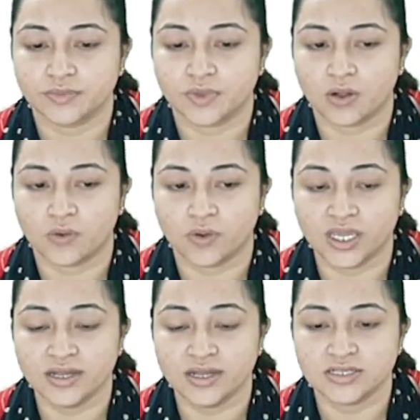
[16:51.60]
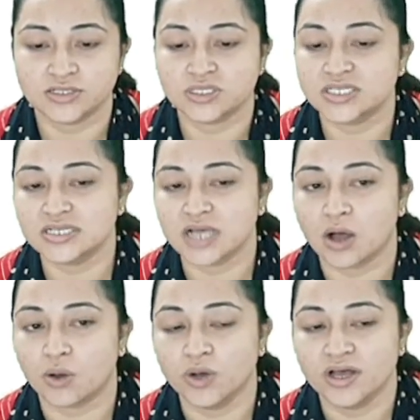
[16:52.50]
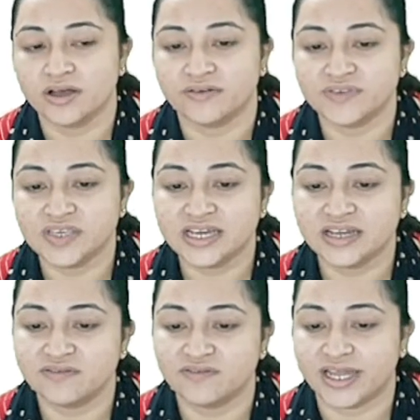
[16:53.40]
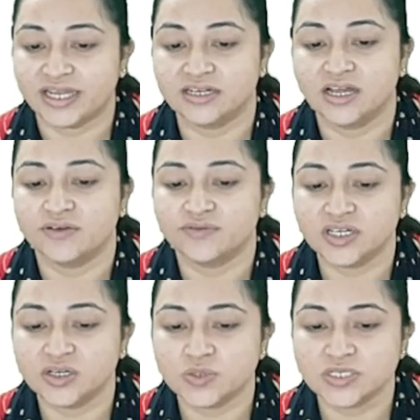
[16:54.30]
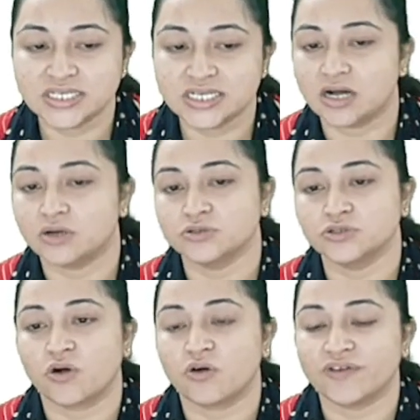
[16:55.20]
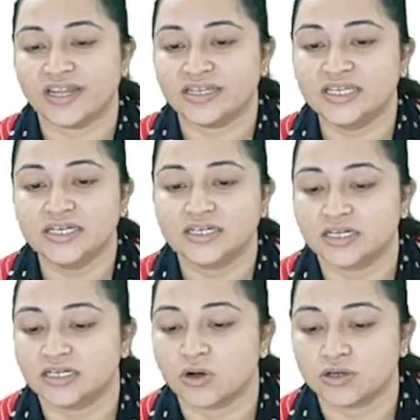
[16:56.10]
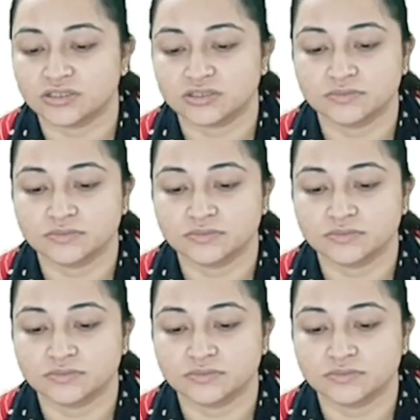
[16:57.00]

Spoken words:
Okay, so this is how we can find frequency count of any algorithm.